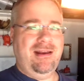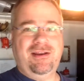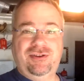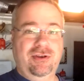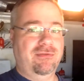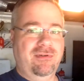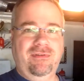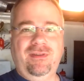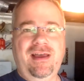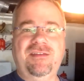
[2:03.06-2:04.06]
I show her
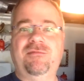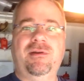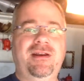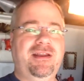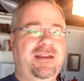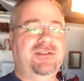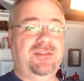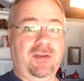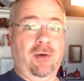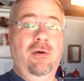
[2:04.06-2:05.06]
the last one I did, and she's
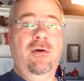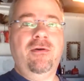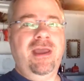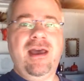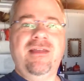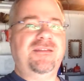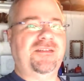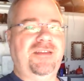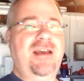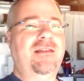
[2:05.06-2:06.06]
like, oh yeah, that's
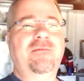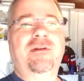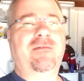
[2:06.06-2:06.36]
exactly what I